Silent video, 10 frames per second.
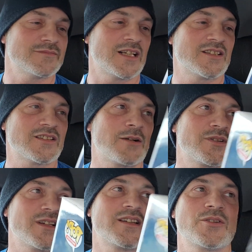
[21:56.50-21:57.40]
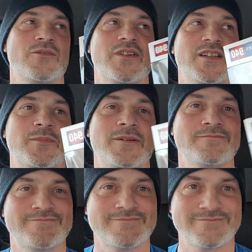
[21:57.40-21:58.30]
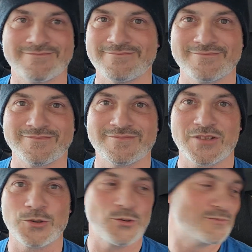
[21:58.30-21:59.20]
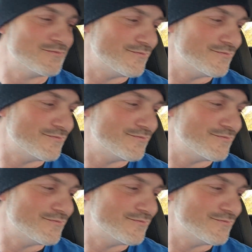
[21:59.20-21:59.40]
I just thought it was a nice little investment. Cool.